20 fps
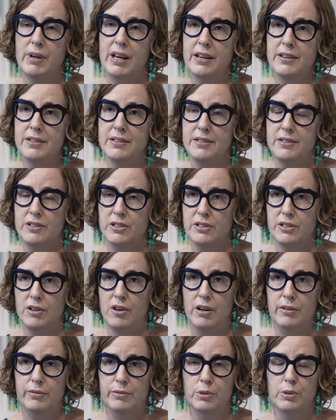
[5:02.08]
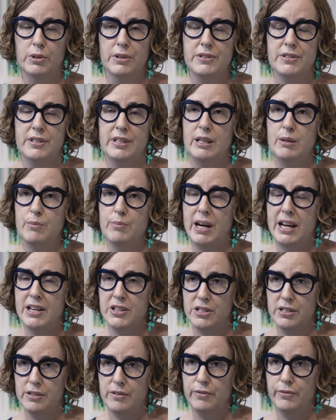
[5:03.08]
has designed for us in
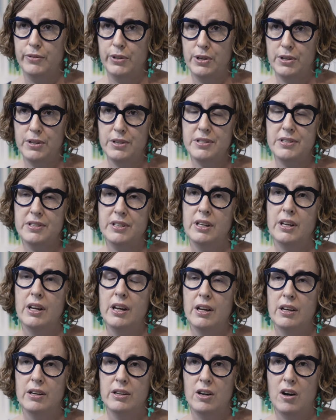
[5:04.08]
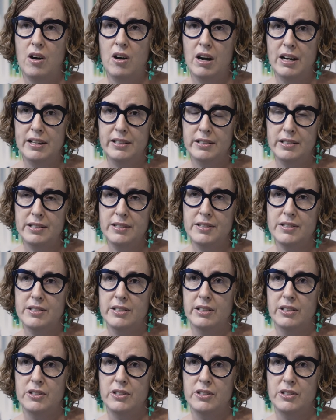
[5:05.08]
patient first, kindness,